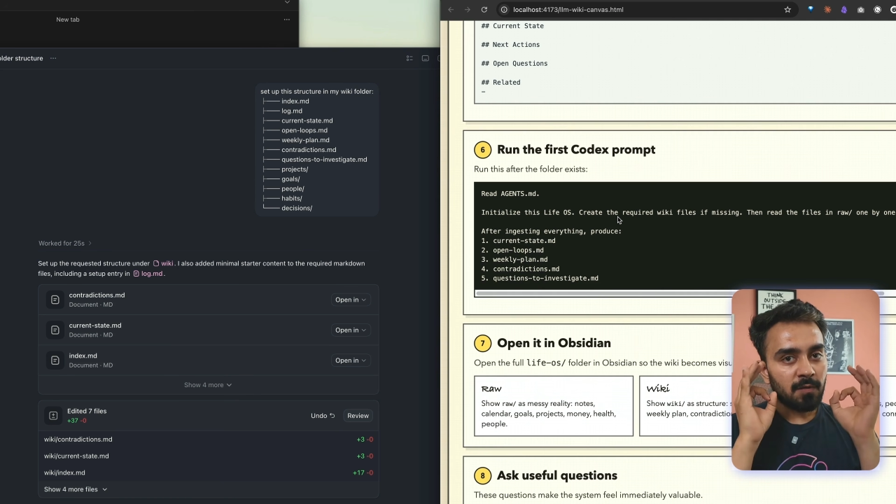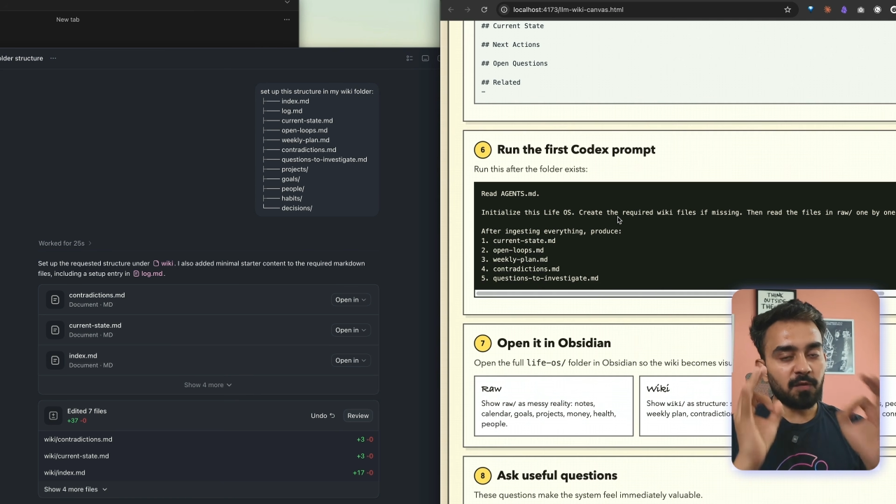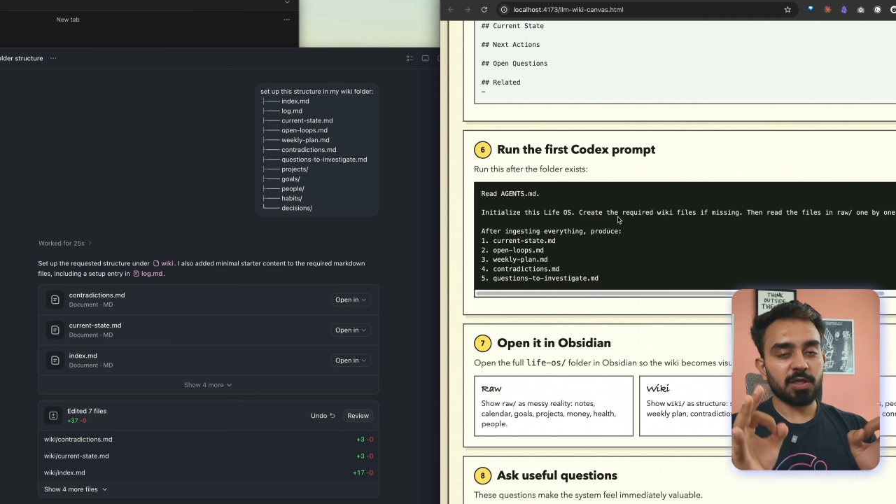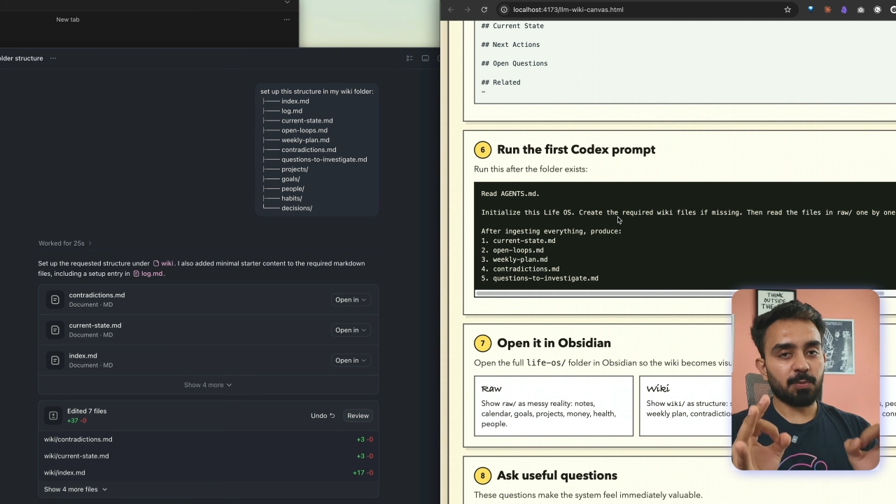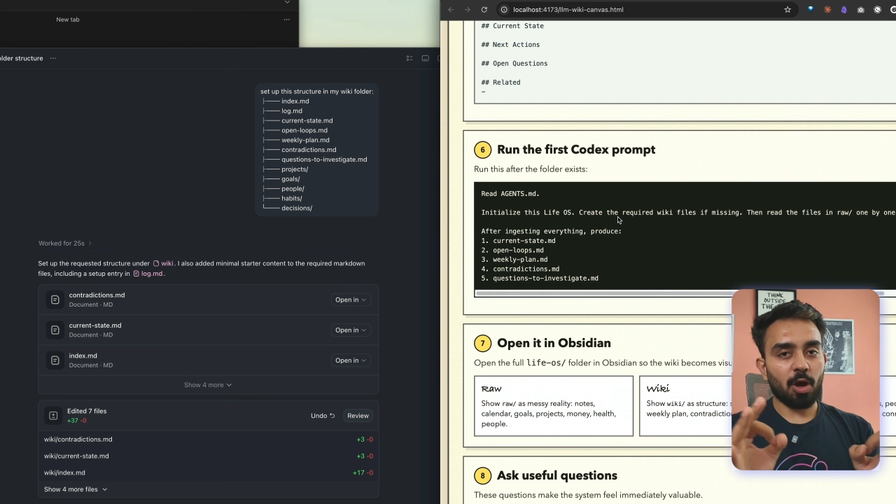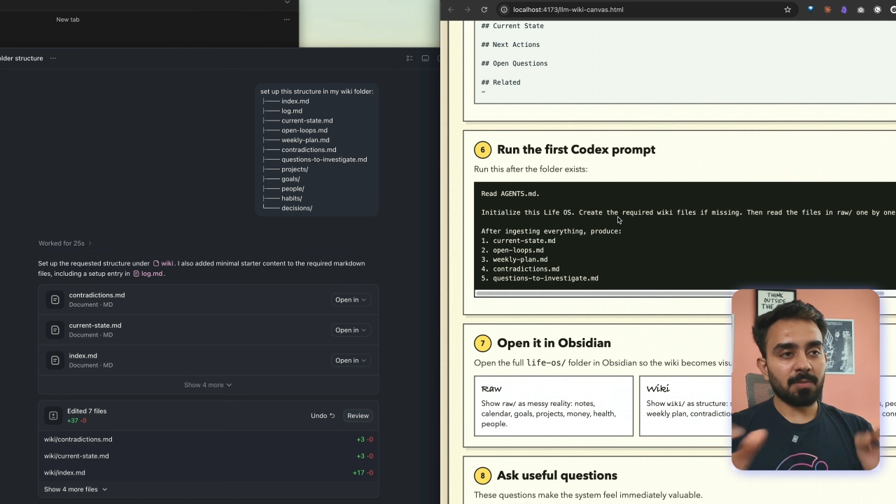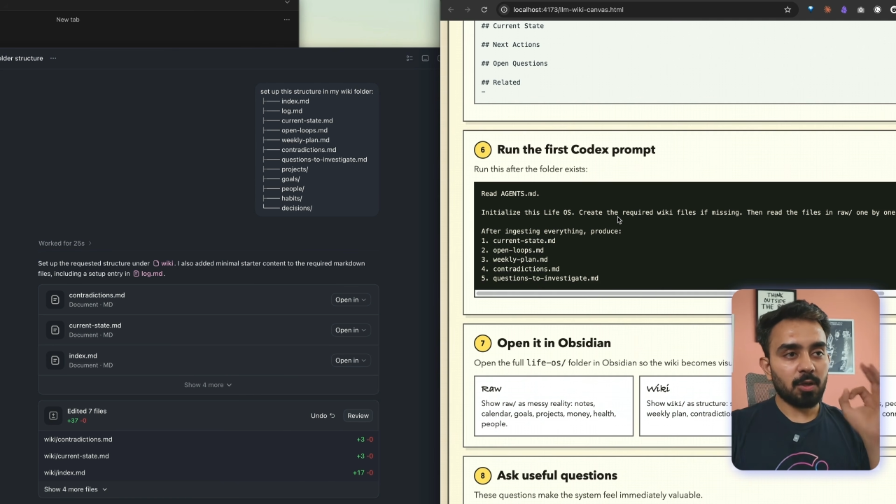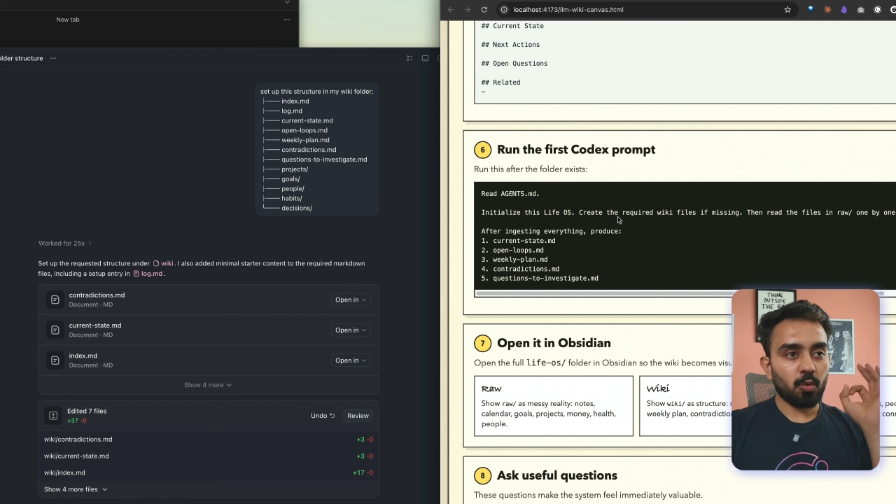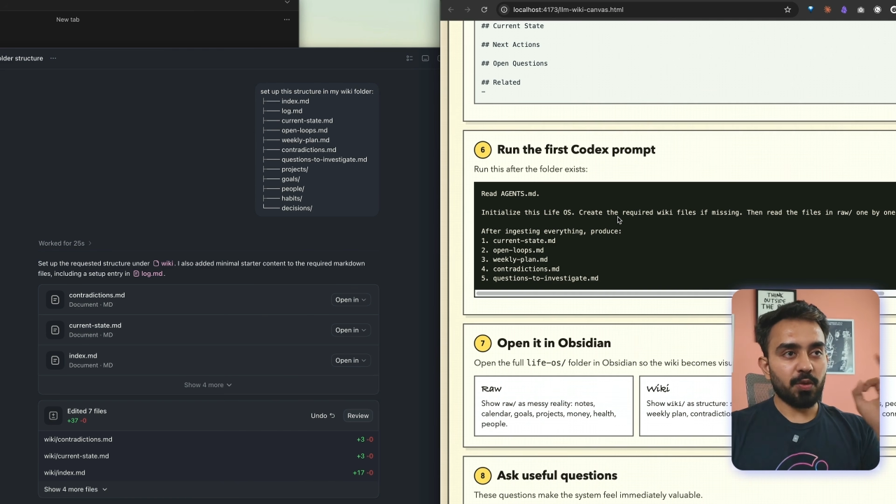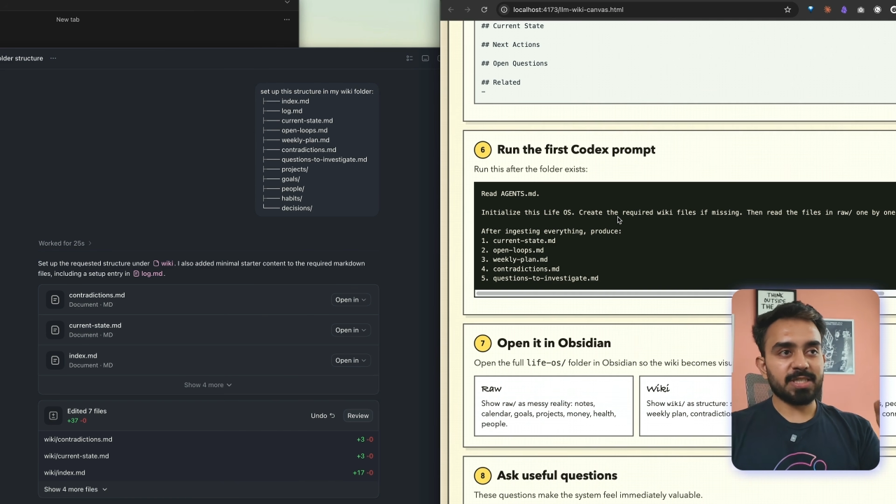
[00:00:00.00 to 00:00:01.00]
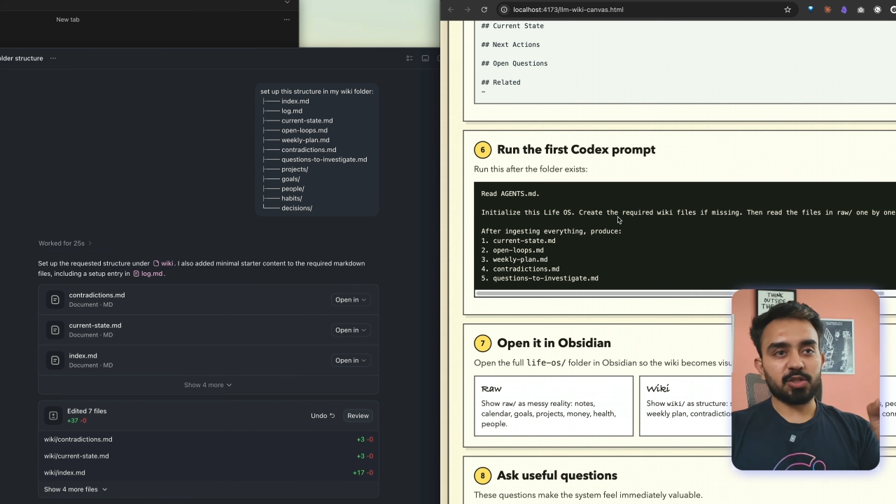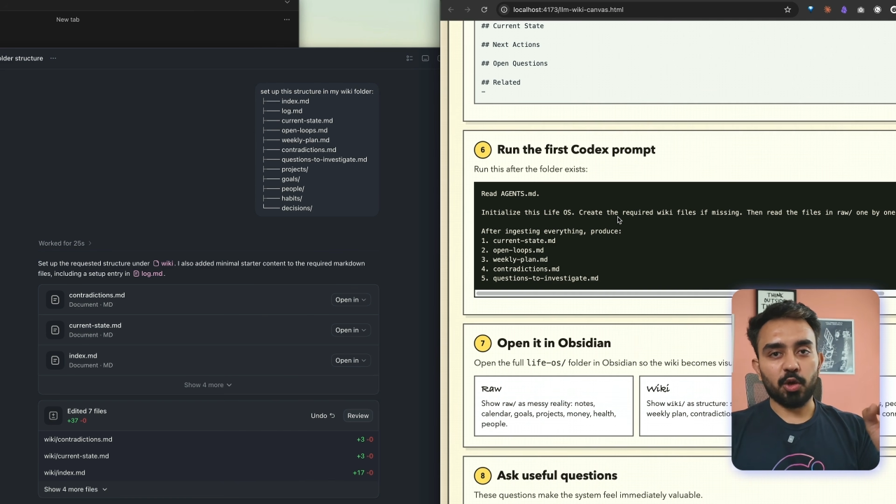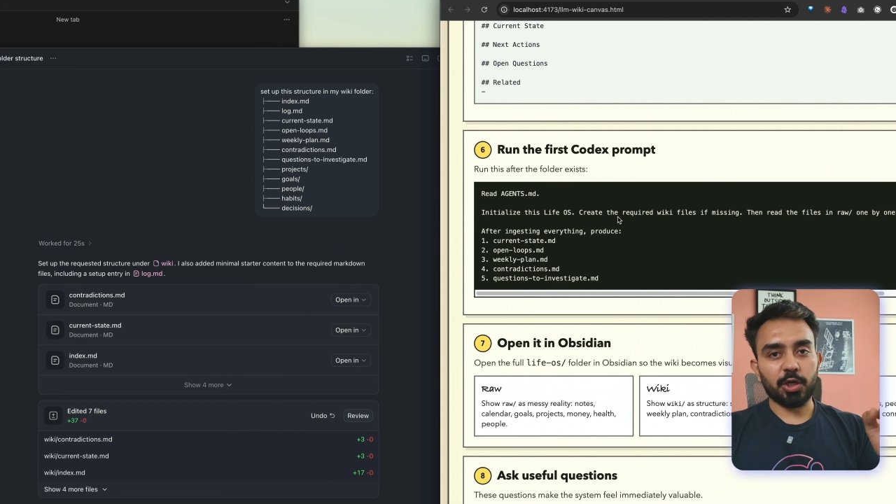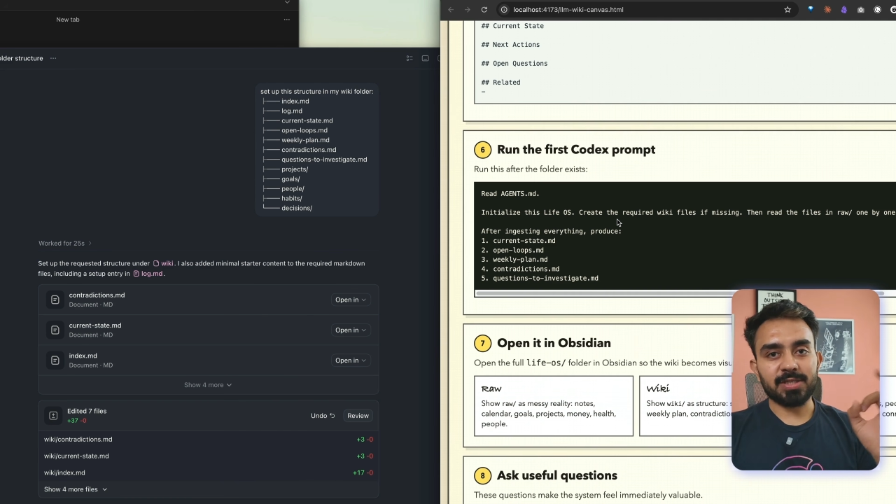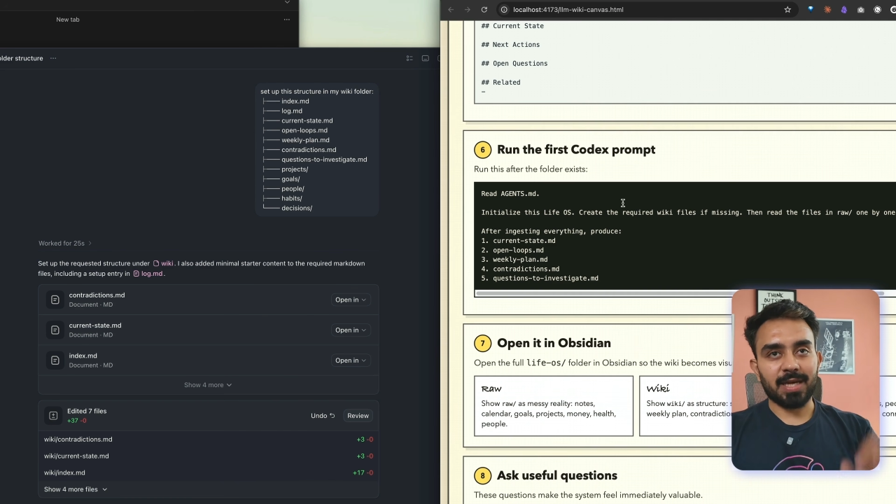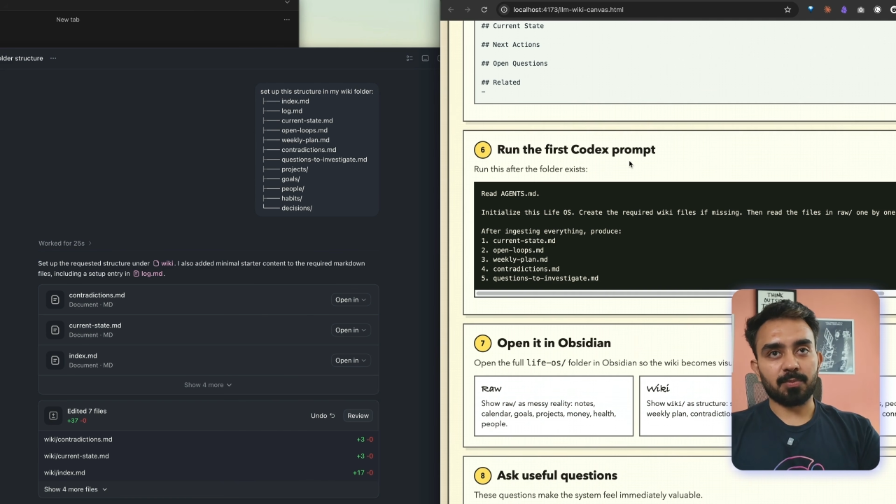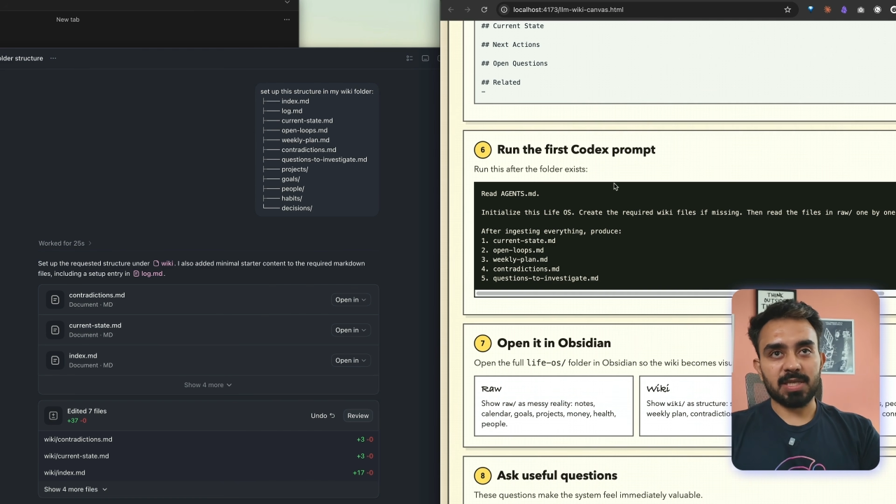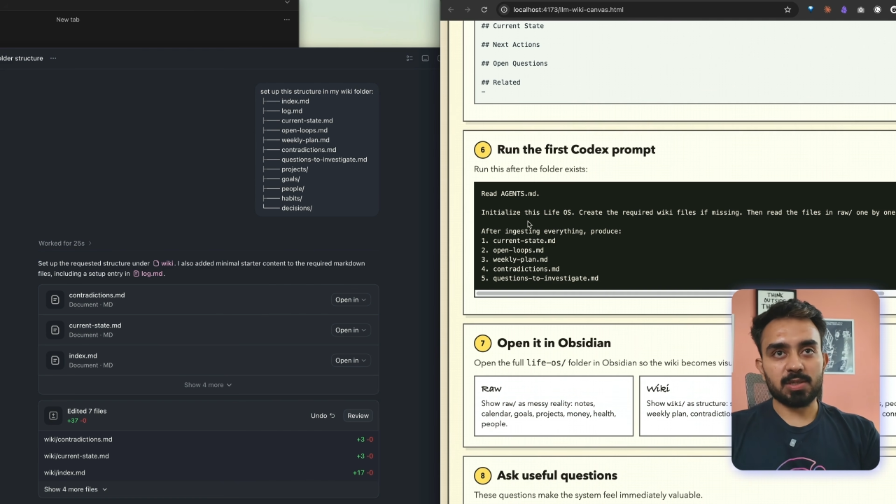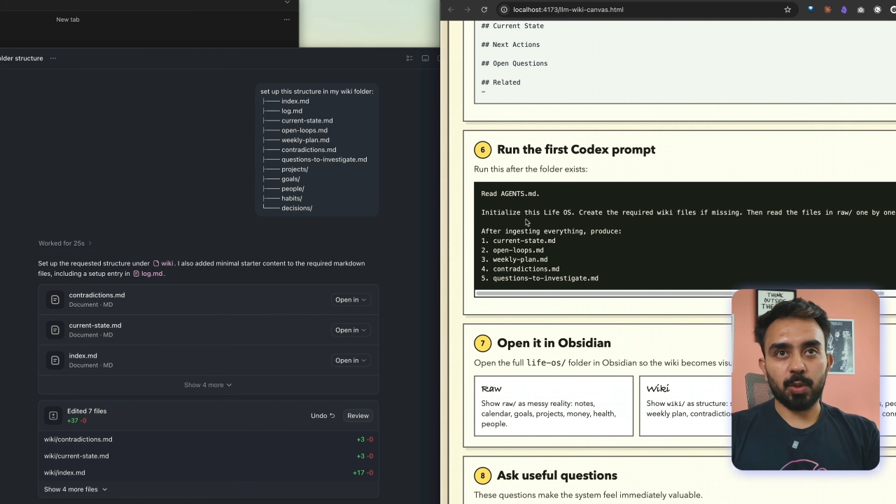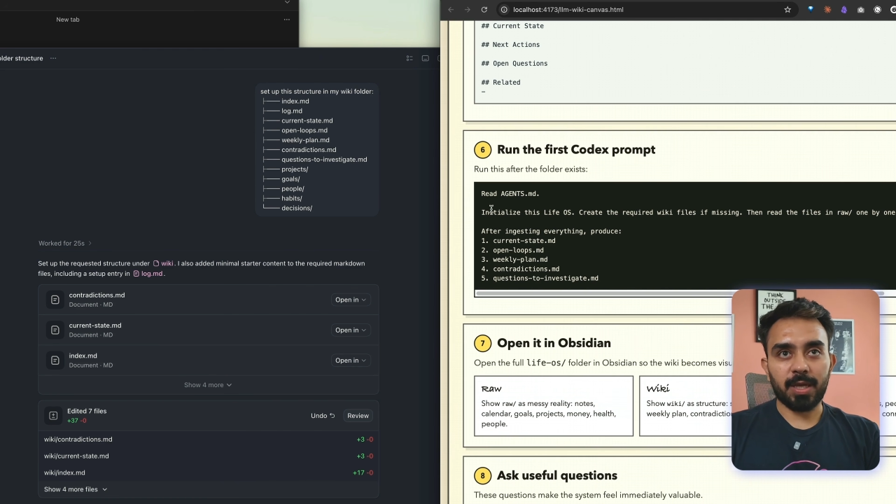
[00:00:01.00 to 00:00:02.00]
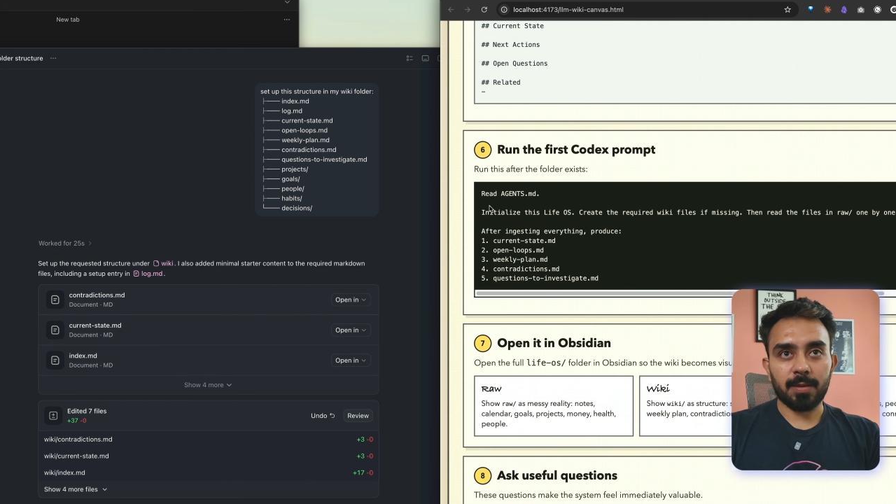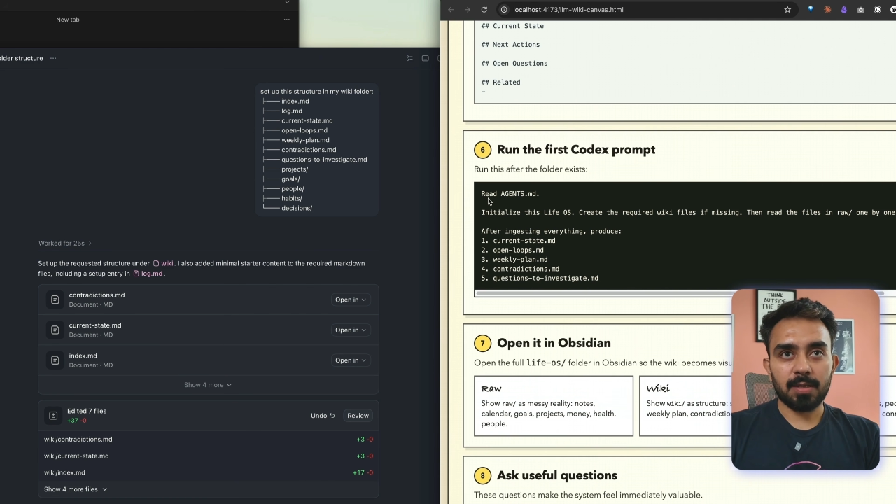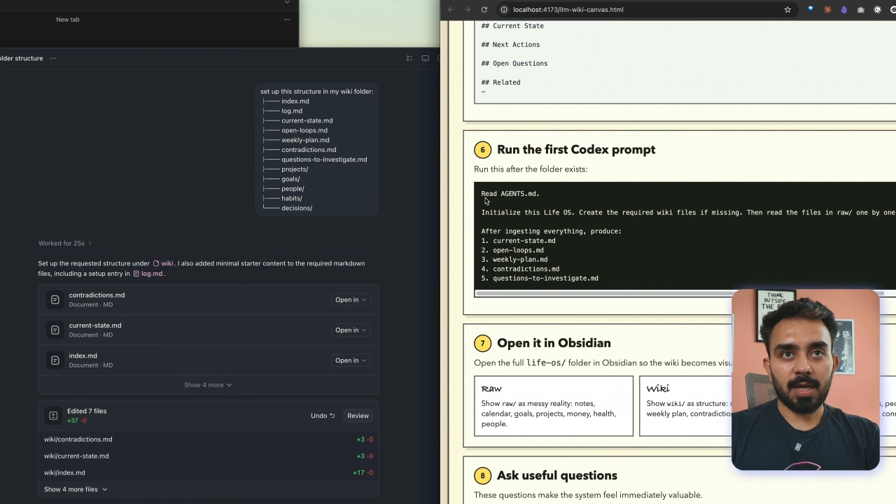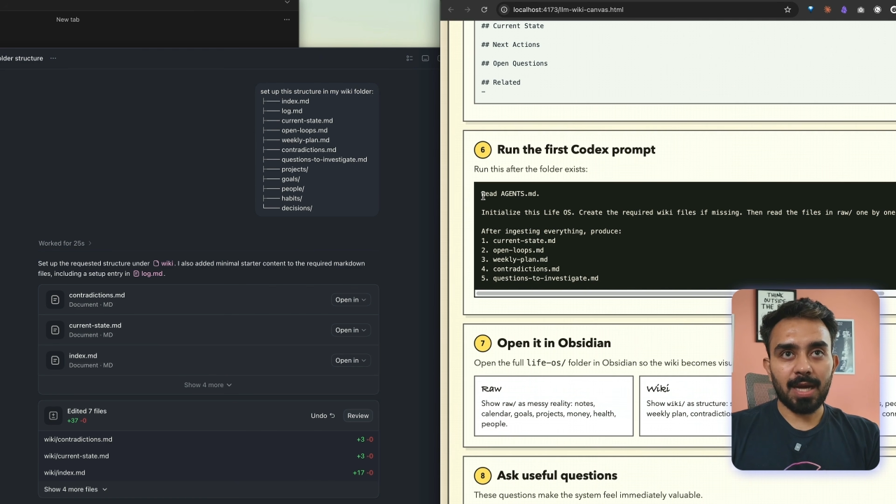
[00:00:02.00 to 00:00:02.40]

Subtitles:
first prompt, which is going to set up this wiki.